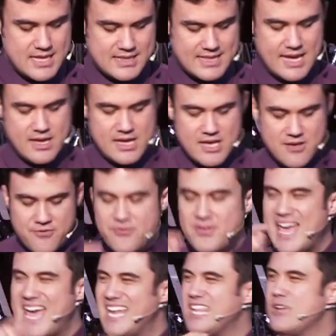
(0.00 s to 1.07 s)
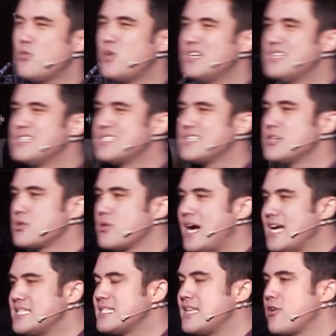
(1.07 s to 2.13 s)
If anyone is in
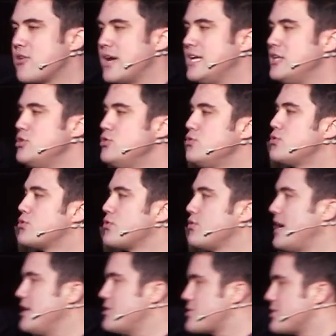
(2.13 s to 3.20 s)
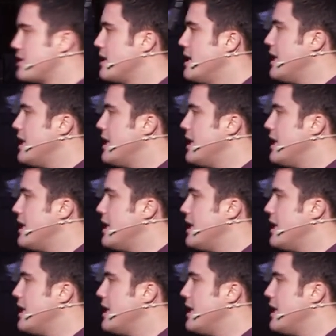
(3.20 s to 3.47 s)
Christ, they are a new creation.